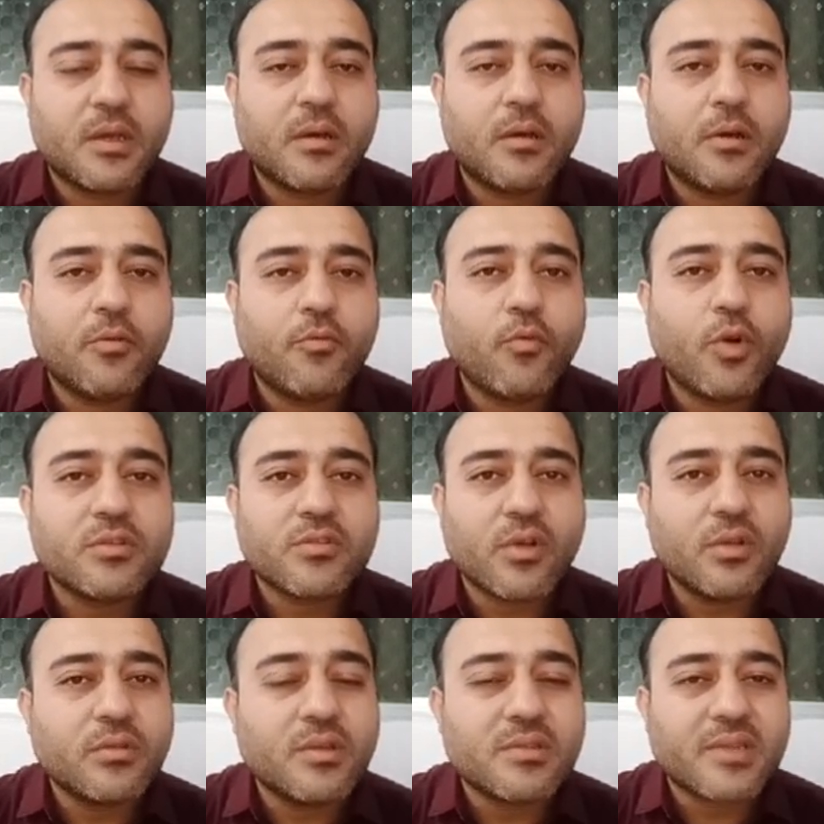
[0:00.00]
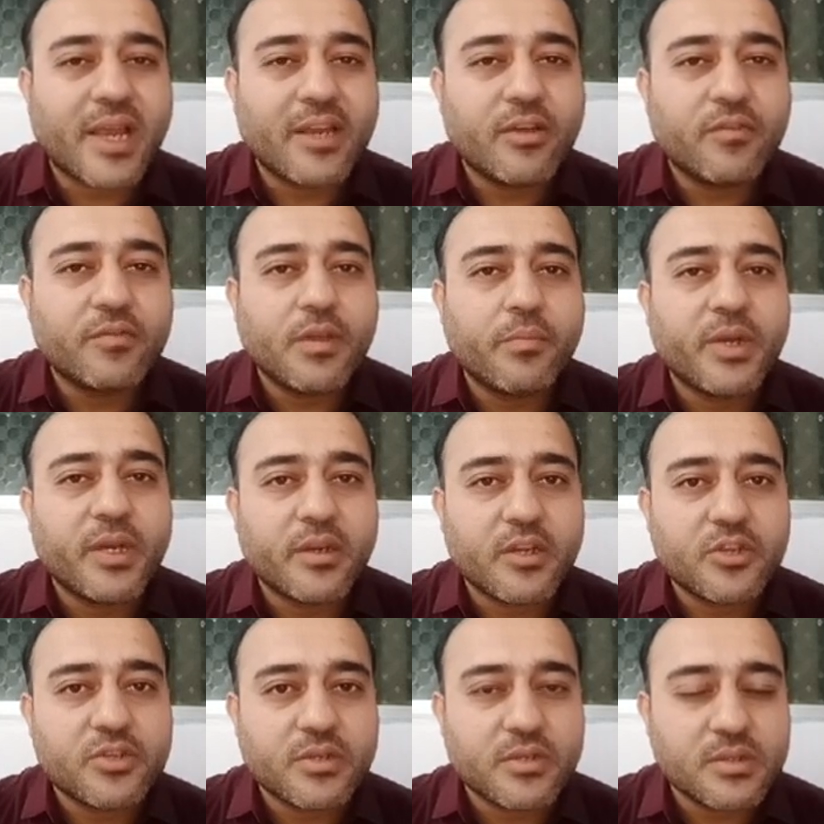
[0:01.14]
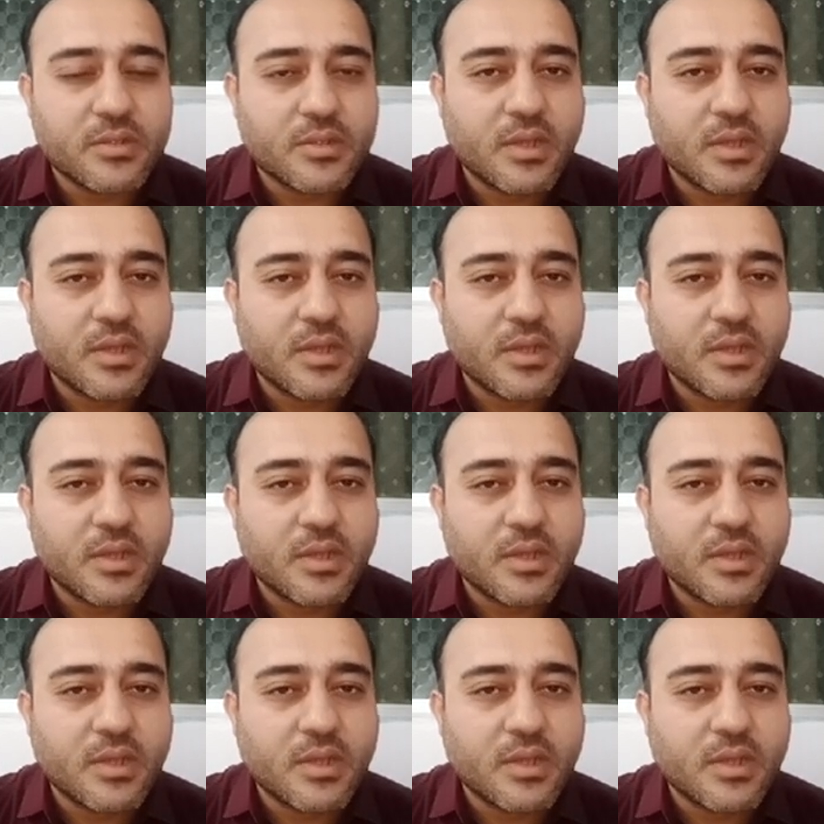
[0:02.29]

was on the side of the Britishers,